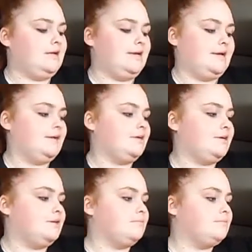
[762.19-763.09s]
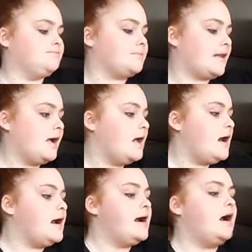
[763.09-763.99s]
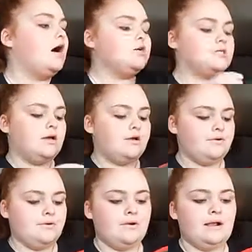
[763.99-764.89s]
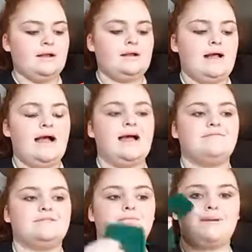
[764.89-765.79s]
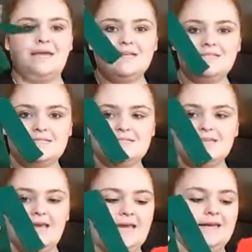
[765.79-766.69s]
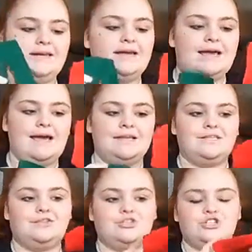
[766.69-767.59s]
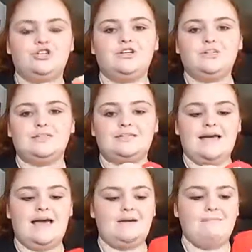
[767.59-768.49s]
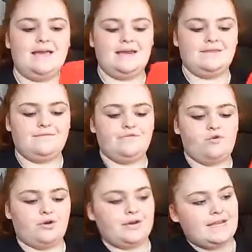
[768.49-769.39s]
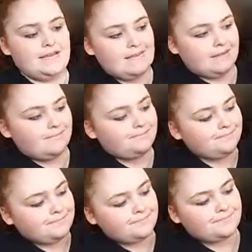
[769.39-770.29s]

And also, I have some pants and a little shirt that I made for him.